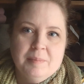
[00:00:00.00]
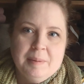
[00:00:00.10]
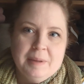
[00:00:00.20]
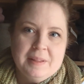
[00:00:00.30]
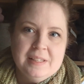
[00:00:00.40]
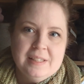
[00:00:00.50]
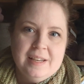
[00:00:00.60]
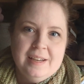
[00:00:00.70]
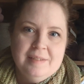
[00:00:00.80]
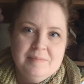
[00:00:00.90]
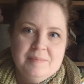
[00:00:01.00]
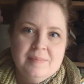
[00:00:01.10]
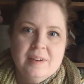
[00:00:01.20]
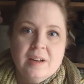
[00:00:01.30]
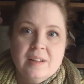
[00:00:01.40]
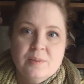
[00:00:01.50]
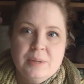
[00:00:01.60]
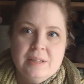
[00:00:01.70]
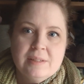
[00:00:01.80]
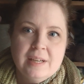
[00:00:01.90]
Maybe on this side, not on the
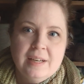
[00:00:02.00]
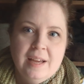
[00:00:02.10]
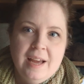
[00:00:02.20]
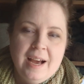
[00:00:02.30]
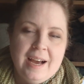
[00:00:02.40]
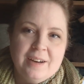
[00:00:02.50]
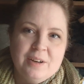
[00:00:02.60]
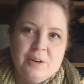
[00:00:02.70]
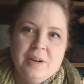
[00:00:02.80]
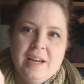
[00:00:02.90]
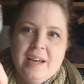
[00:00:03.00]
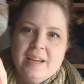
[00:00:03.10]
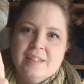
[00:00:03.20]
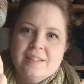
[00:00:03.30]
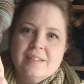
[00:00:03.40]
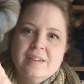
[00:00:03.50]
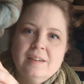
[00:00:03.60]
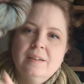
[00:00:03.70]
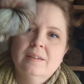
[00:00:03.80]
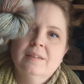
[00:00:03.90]
window side. I don't know. It's
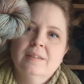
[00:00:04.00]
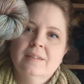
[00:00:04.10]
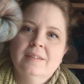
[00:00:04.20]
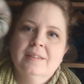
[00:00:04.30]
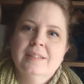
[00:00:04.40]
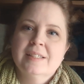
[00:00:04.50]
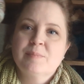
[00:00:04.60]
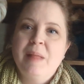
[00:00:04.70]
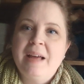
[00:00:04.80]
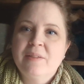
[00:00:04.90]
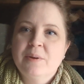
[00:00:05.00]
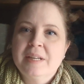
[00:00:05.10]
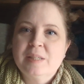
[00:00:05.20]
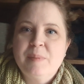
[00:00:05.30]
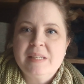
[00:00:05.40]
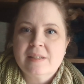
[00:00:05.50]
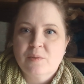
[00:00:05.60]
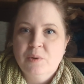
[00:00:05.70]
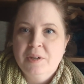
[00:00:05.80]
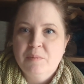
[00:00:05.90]
Blackthorn. It's based on
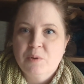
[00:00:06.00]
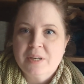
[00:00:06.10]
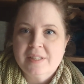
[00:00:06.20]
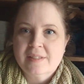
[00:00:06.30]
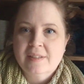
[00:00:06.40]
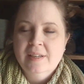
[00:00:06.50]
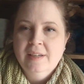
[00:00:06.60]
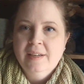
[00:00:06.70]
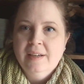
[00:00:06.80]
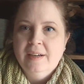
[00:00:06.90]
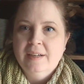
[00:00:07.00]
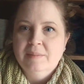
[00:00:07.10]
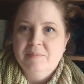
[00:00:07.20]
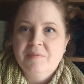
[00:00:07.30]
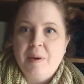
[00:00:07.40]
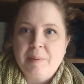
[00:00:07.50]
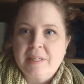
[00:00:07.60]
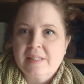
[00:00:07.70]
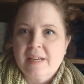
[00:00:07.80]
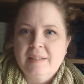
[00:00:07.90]
William Morris fabric
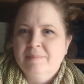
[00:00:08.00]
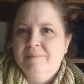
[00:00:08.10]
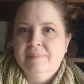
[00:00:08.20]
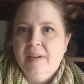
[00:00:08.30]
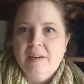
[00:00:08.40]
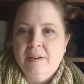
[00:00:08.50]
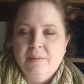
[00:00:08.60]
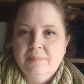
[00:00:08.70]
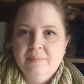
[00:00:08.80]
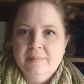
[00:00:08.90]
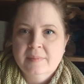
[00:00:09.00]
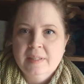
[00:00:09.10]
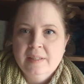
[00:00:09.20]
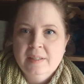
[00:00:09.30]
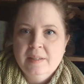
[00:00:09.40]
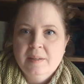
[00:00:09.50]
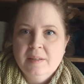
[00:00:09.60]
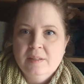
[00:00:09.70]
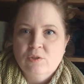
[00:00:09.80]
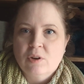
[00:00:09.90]
design. I don't know.
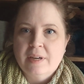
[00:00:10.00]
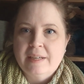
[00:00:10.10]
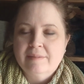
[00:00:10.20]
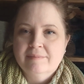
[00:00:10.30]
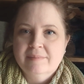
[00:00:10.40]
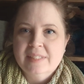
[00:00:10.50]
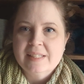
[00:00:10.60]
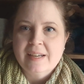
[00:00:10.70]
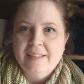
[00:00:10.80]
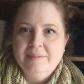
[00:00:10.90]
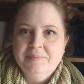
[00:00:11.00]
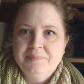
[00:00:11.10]
Drawing design.